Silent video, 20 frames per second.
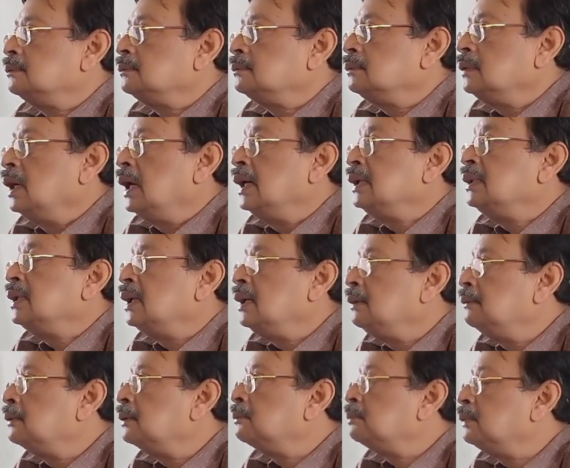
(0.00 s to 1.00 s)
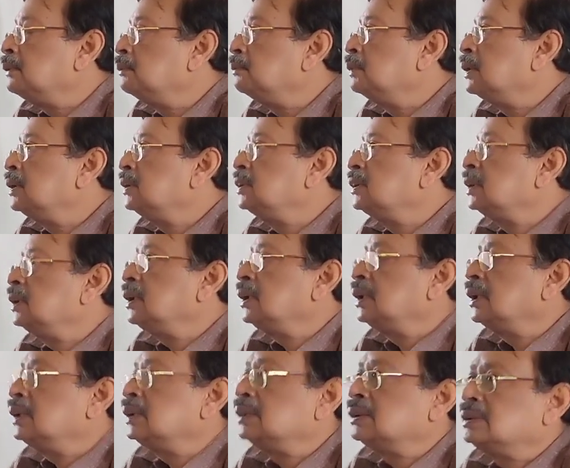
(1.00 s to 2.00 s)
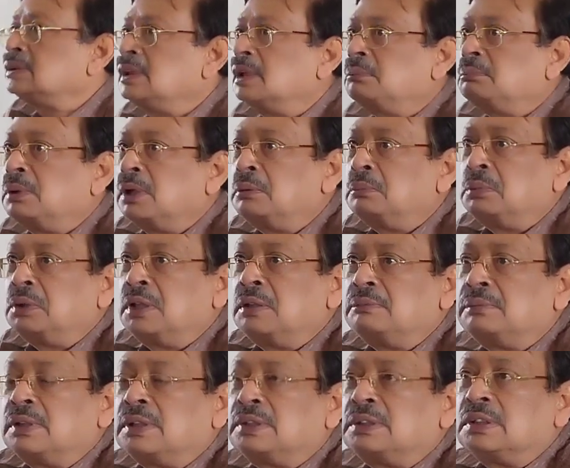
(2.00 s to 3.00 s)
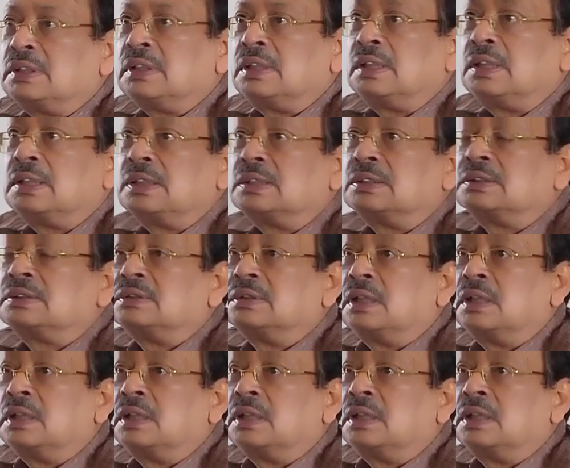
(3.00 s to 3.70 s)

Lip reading: Like the liver function test, the pulmonary function test,